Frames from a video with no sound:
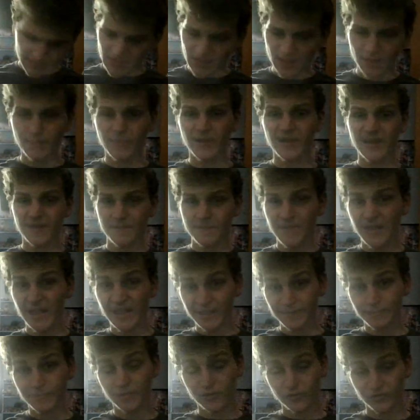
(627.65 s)
in
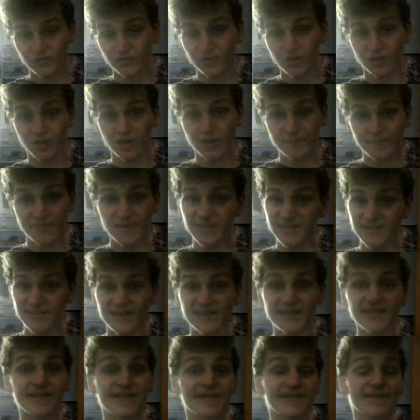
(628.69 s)
my personal
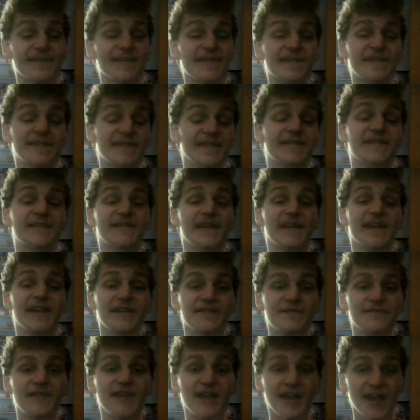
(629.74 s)
opinion, since he
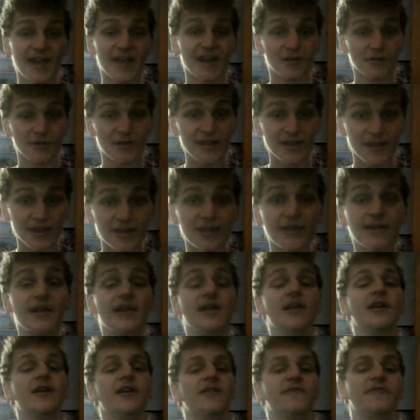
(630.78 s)
saved Eric
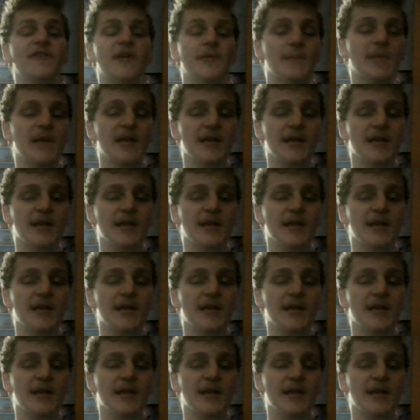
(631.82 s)
from